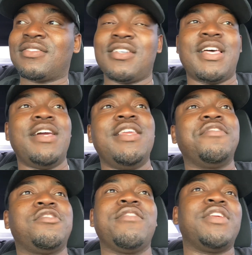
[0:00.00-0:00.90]
Cause I ain't
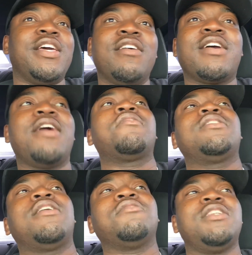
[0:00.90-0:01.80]
never driven a Hellcat
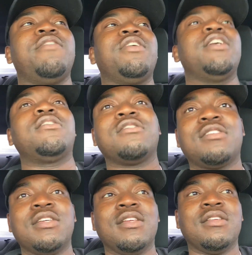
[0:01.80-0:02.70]
because I was never
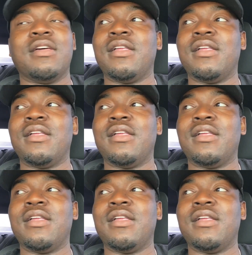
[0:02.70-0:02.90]
interested.